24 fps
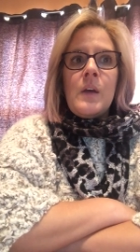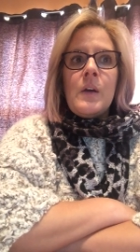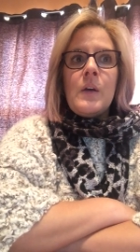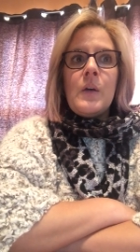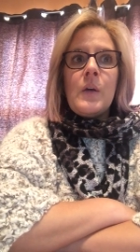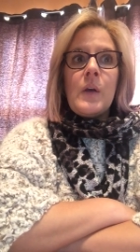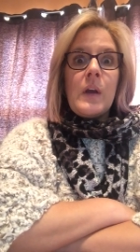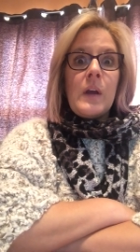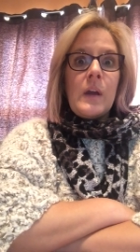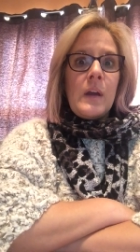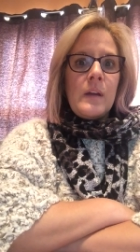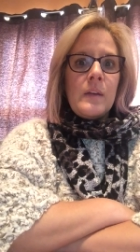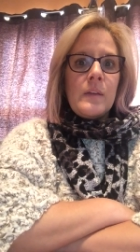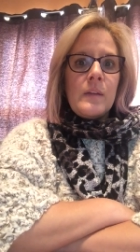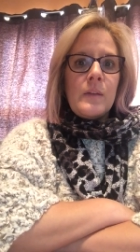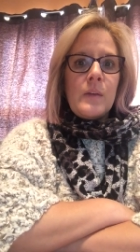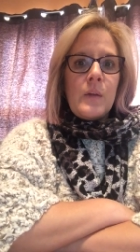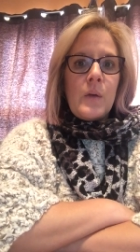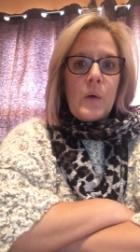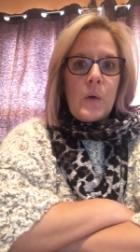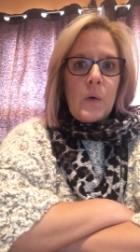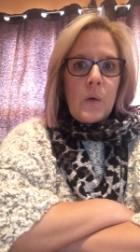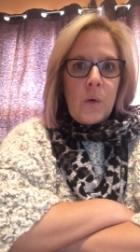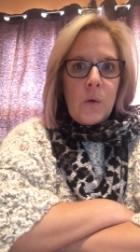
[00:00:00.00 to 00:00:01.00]
Okay,
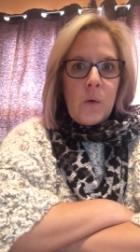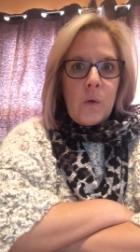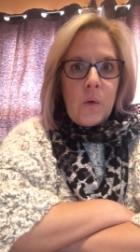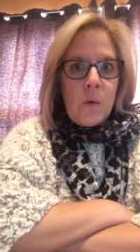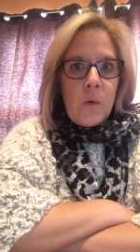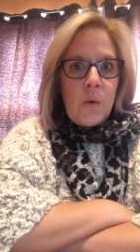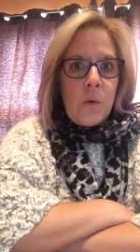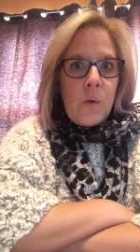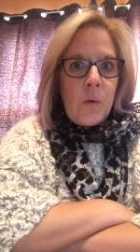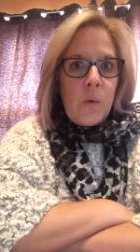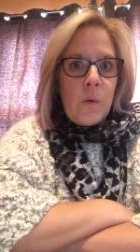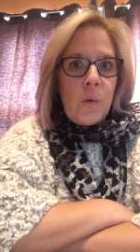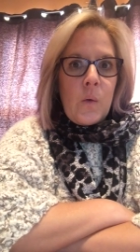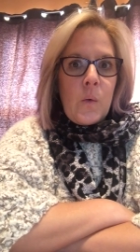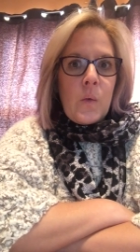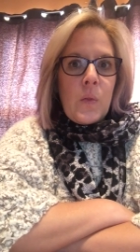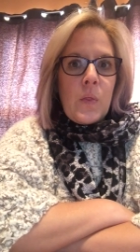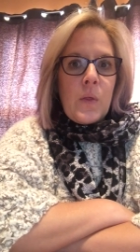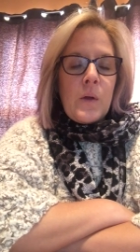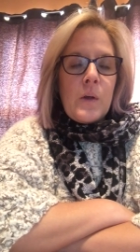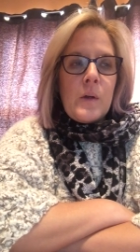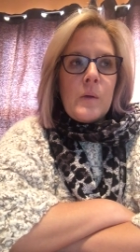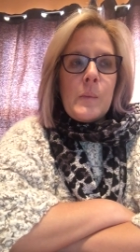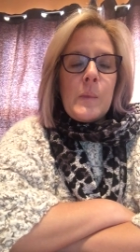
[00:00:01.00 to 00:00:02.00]
so
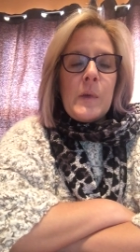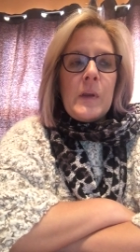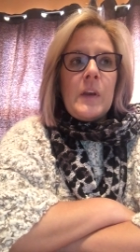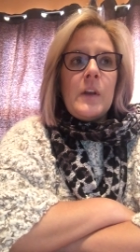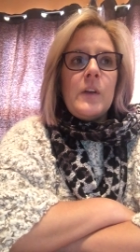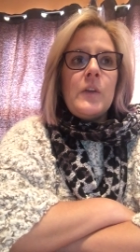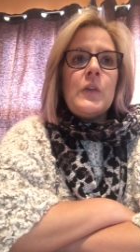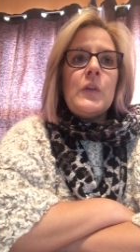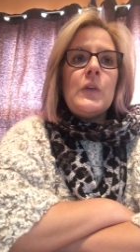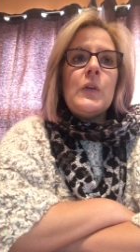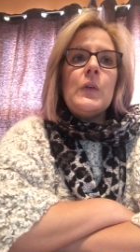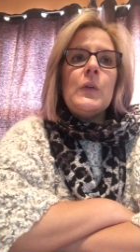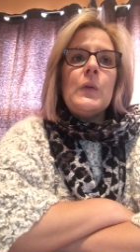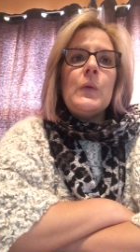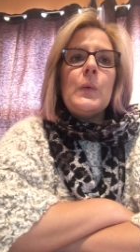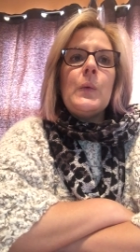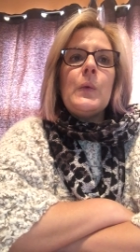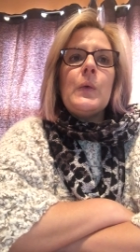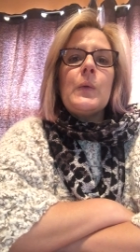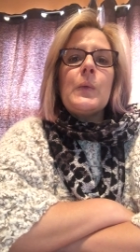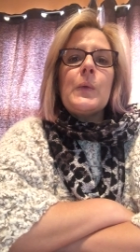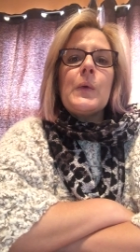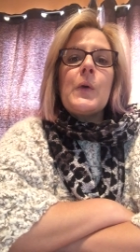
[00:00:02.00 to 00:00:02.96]
there have been issues with